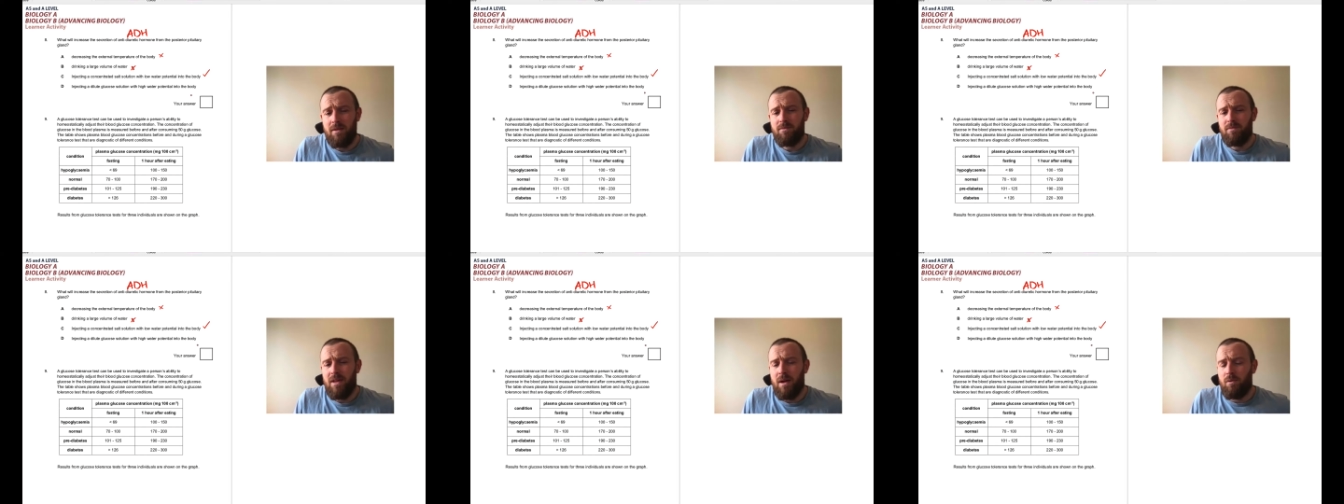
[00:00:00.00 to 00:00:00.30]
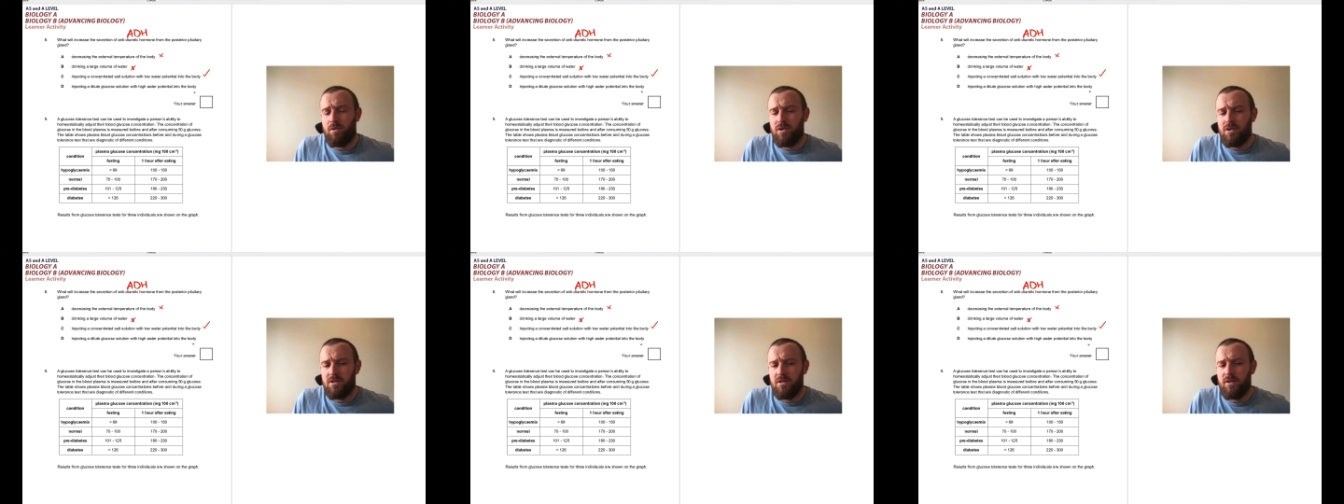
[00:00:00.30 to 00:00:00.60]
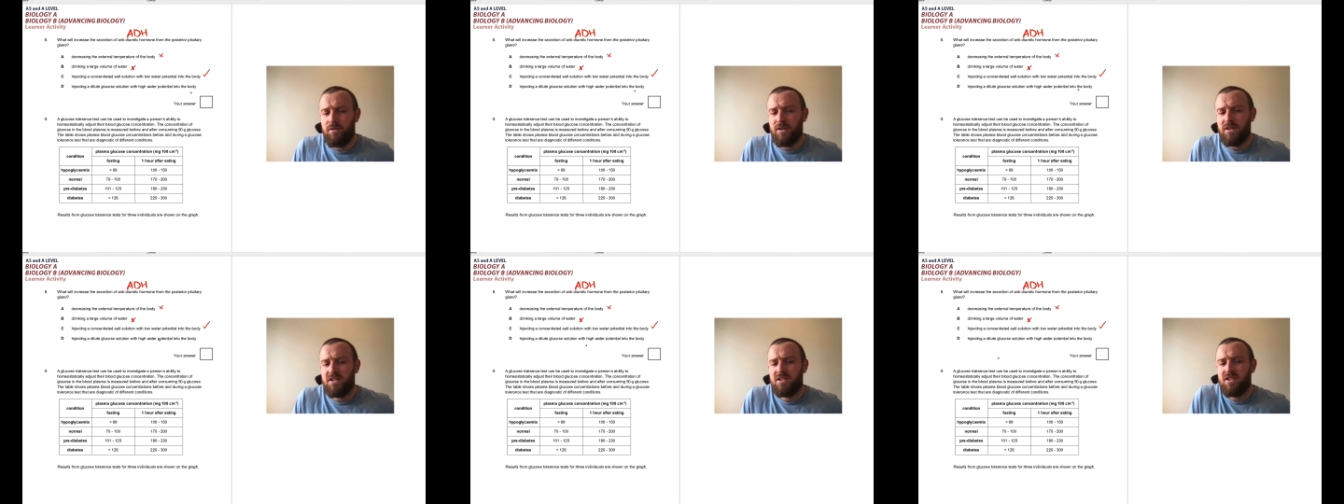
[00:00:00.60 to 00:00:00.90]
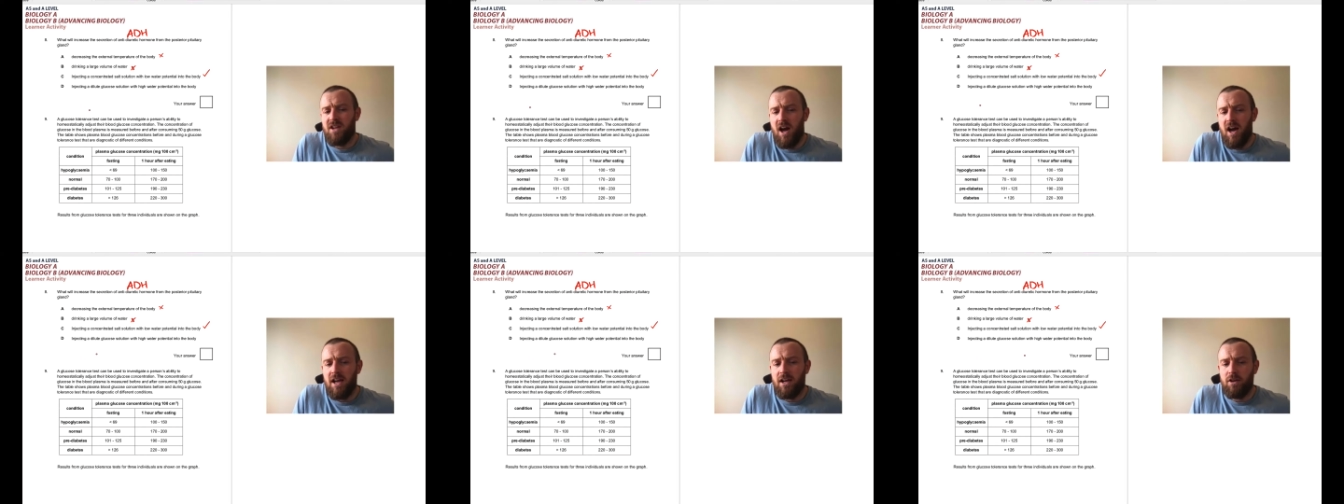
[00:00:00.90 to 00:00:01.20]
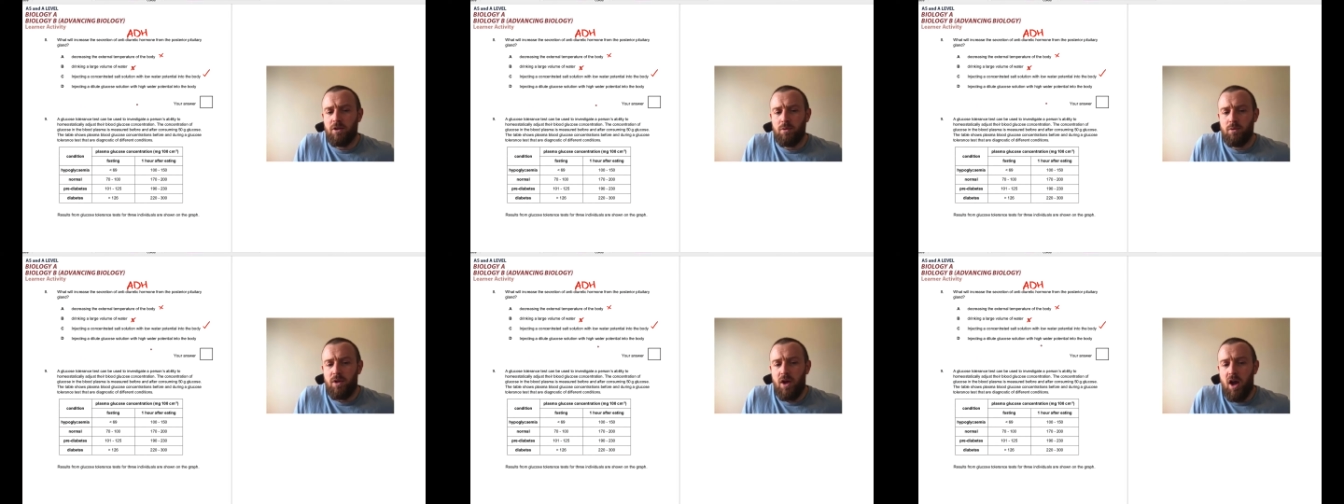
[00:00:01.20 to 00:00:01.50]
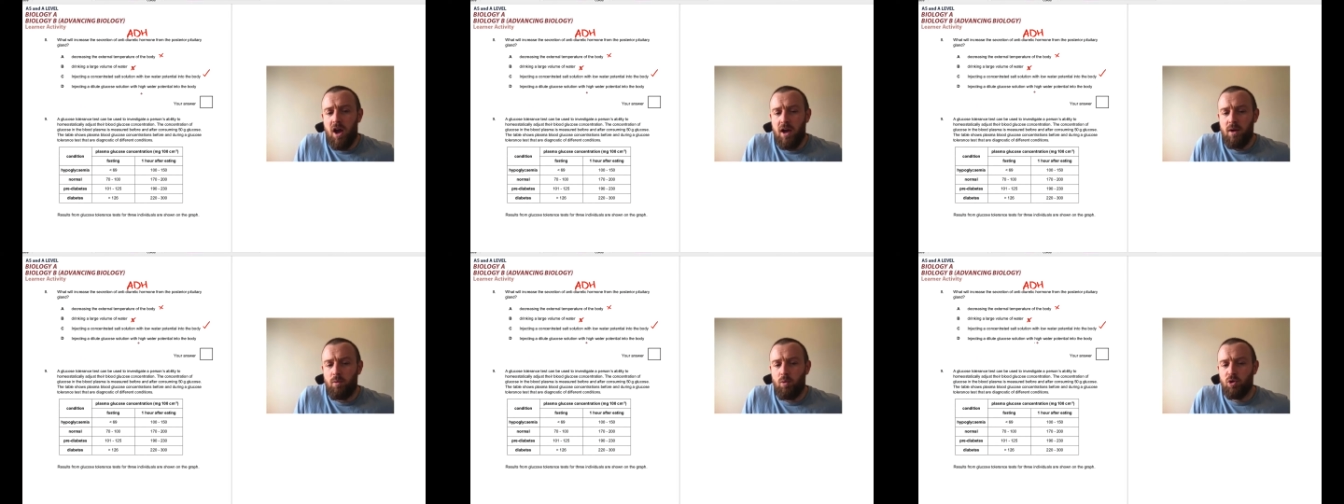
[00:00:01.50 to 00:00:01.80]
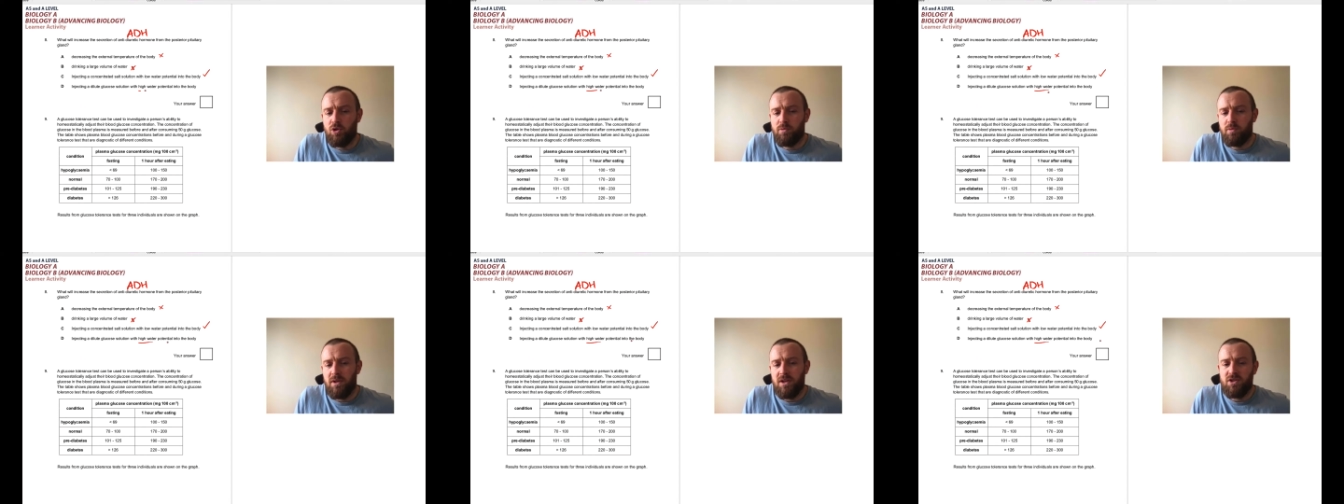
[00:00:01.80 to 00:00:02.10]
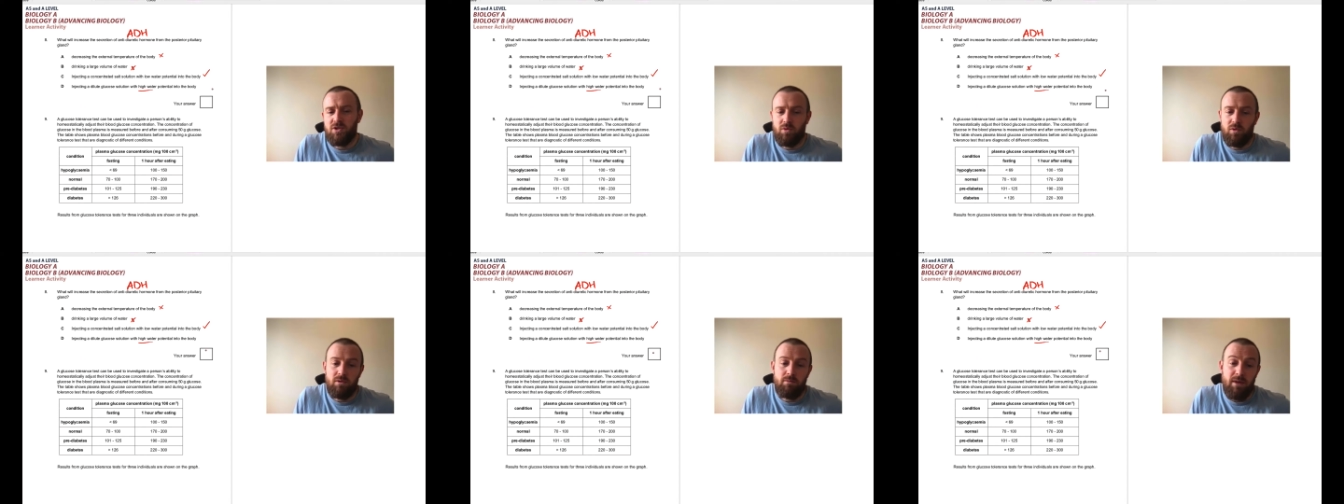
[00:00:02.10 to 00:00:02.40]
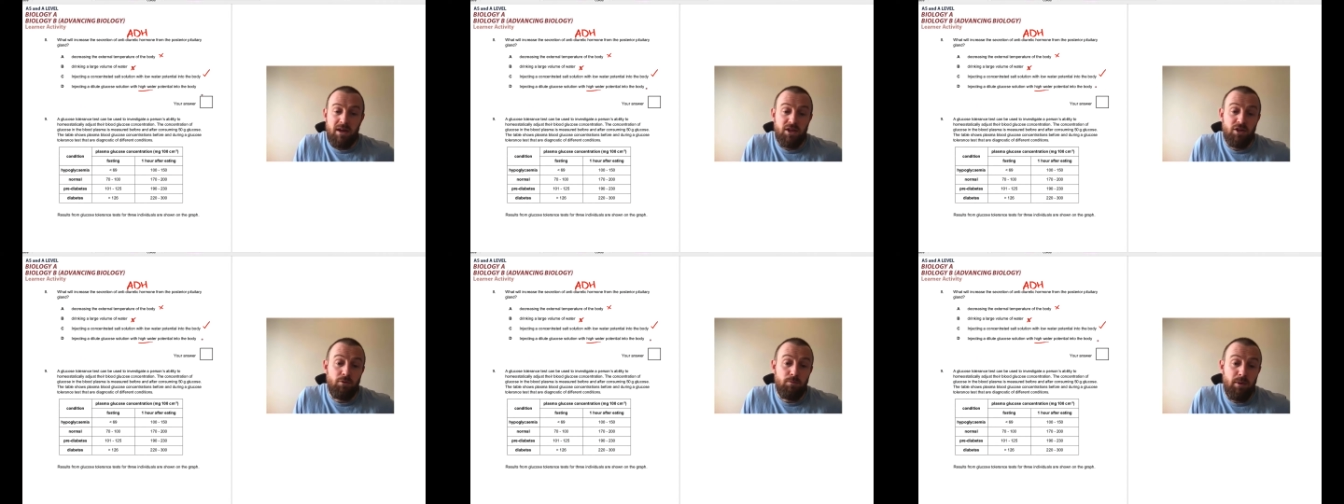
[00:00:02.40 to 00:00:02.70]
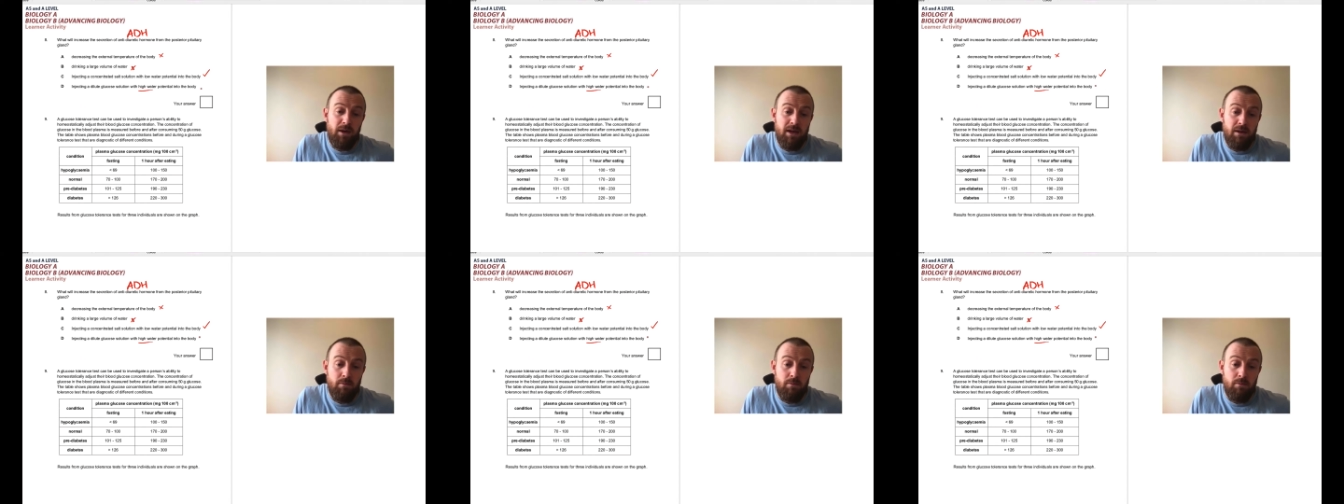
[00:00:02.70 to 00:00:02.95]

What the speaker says: That would, if it's dilute with high water potential, it would make you pee